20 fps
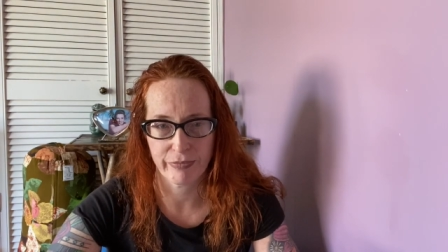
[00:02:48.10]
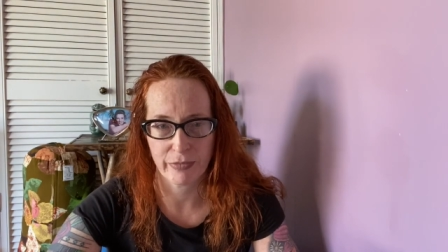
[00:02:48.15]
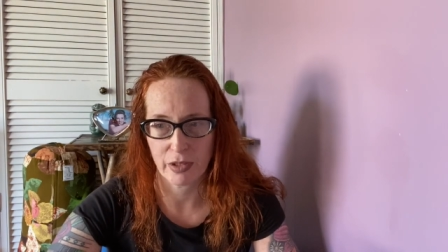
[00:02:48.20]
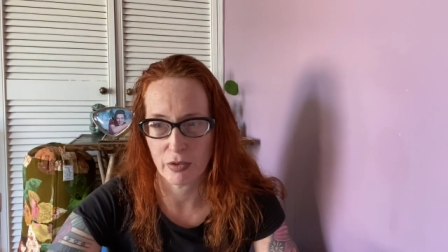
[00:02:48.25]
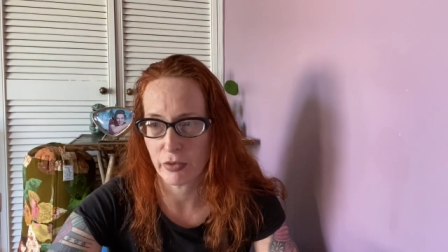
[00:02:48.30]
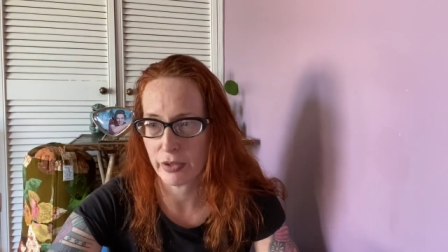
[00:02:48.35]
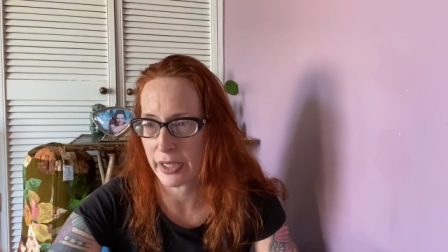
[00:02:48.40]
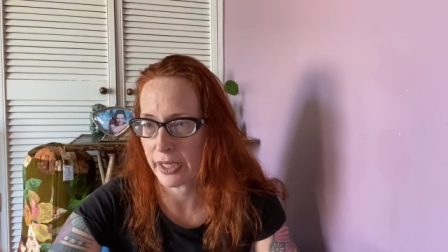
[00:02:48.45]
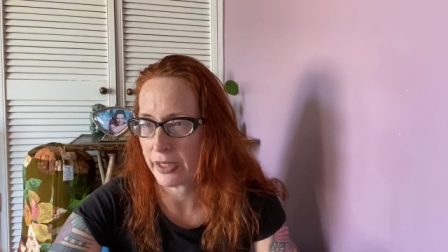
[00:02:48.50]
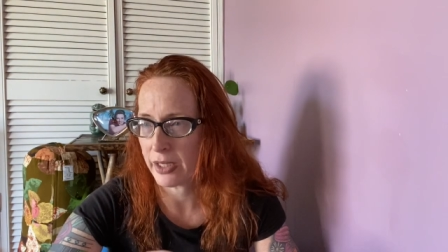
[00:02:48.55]

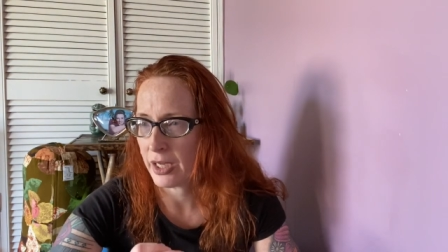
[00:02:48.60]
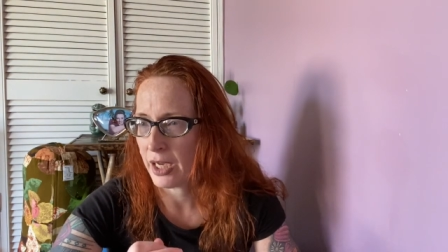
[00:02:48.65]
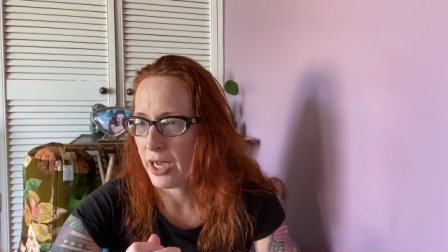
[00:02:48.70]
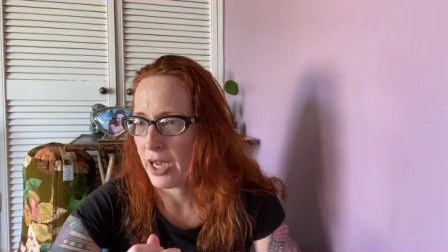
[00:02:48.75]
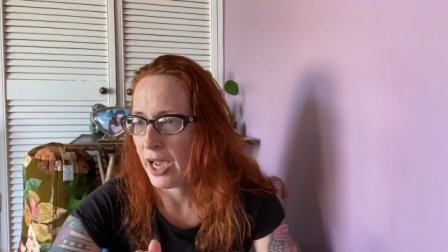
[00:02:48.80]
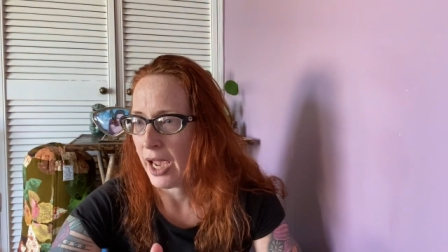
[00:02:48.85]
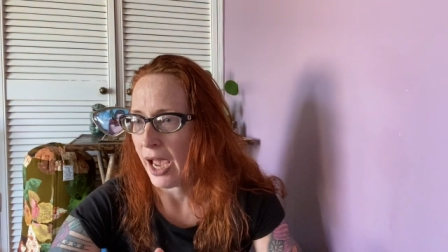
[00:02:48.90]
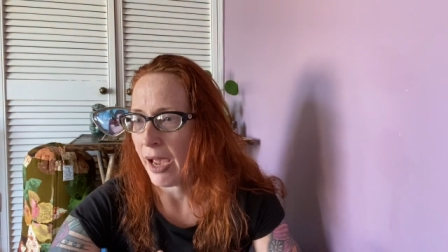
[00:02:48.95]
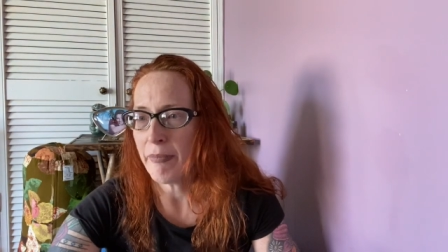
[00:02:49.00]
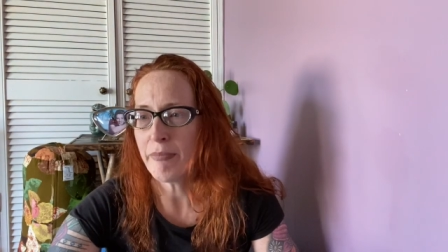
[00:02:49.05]
Okay,
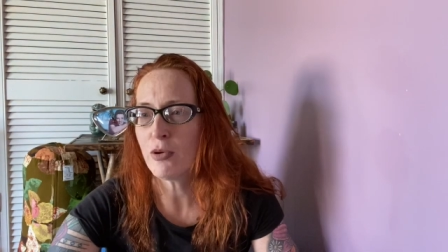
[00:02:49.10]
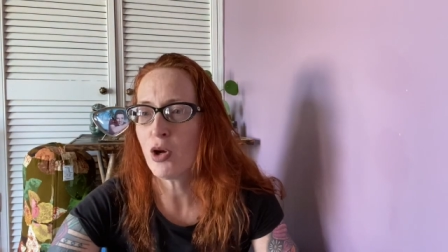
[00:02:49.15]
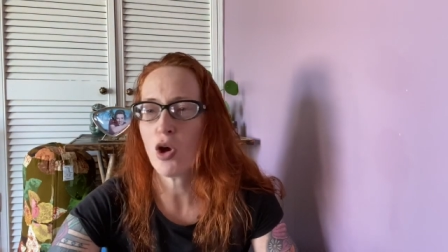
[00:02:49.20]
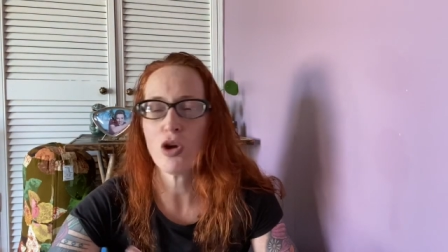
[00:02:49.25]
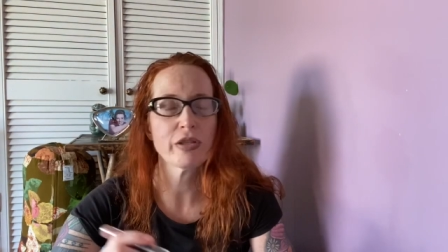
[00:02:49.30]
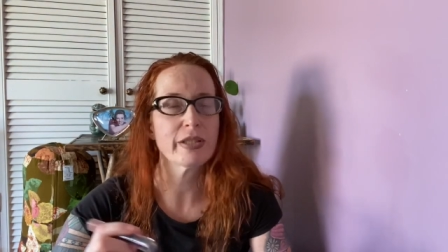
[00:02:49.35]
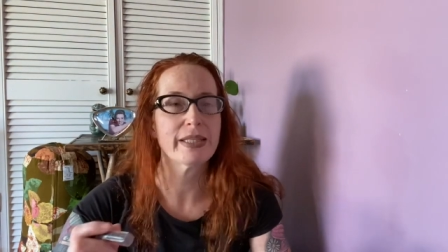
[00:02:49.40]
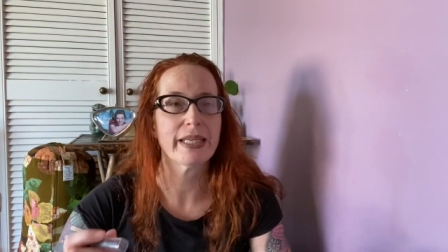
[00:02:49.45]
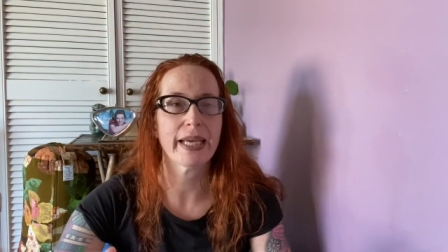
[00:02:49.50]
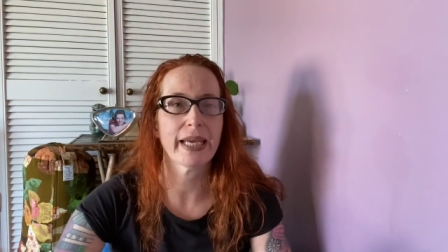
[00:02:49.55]
I'm
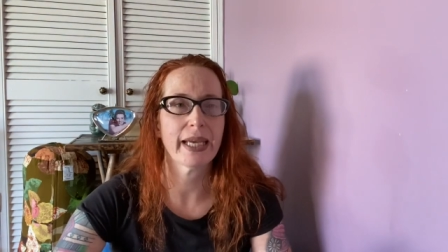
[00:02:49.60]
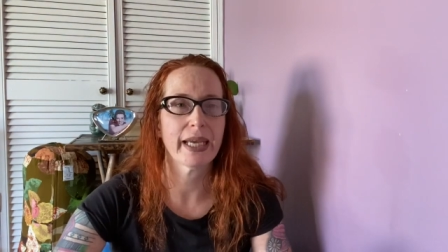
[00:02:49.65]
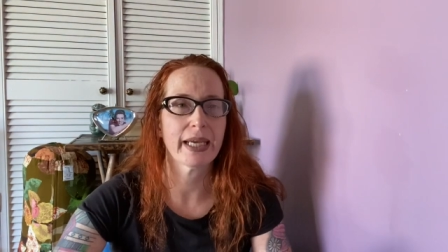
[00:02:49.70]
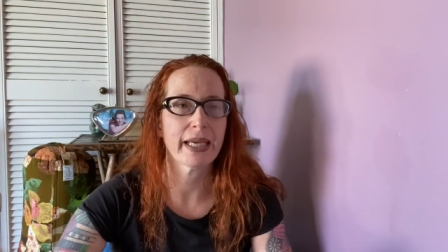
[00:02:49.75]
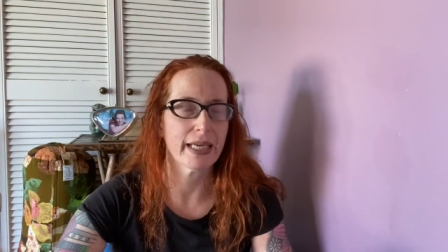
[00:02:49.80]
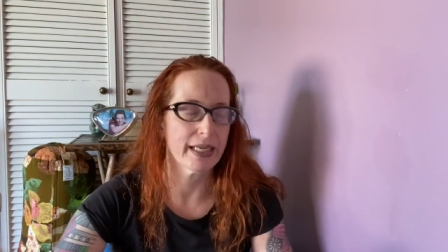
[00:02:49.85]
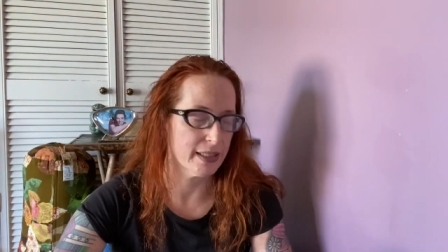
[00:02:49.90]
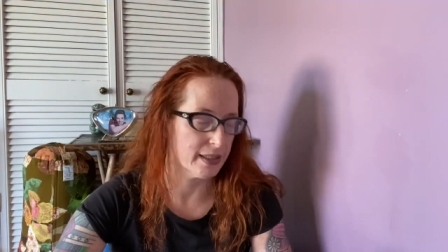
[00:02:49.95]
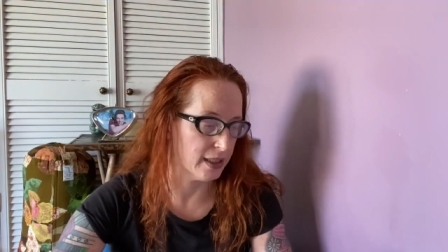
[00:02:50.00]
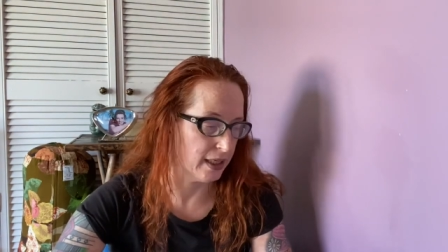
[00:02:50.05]
not saying
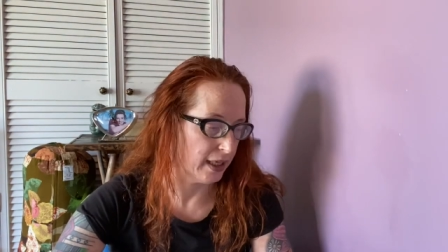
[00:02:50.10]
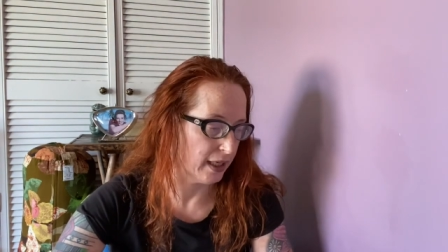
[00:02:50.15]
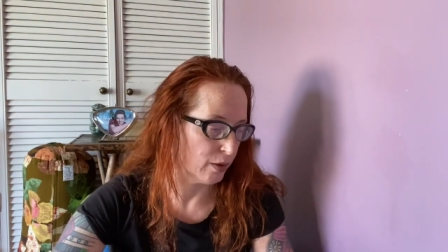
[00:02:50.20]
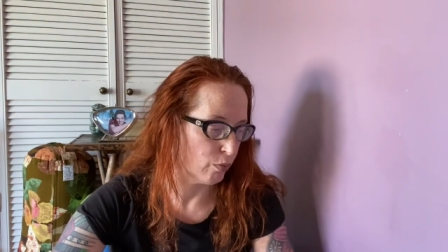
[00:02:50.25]
it's like